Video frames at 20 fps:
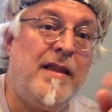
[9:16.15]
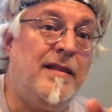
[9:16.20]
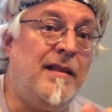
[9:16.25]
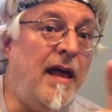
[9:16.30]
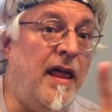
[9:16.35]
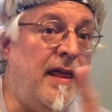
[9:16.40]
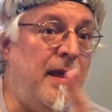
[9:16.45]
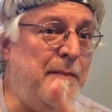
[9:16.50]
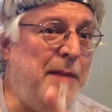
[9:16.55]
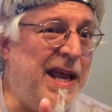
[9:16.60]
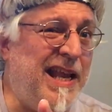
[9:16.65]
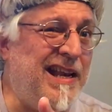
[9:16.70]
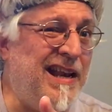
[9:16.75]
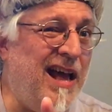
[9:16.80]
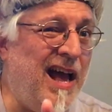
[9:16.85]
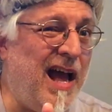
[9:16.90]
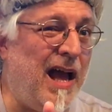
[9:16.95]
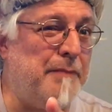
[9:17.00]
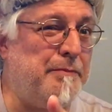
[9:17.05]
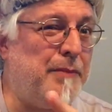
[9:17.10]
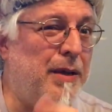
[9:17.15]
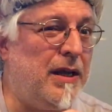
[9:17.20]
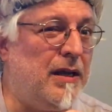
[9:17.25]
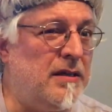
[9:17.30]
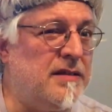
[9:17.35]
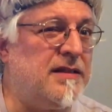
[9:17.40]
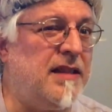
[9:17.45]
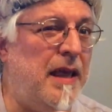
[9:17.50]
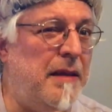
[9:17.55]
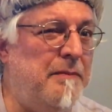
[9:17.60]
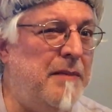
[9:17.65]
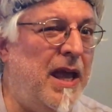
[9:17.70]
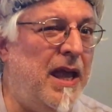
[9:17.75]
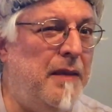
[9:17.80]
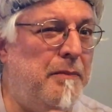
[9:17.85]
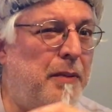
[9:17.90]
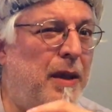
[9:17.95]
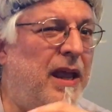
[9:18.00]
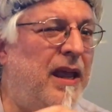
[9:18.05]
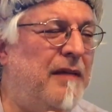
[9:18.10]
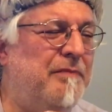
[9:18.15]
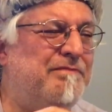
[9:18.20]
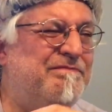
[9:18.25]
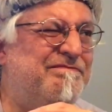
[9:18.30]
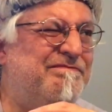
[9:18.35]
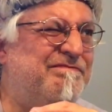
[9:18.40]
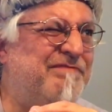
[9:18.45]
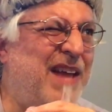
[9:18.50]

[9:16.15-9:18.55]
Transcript: Now, they may not, because they may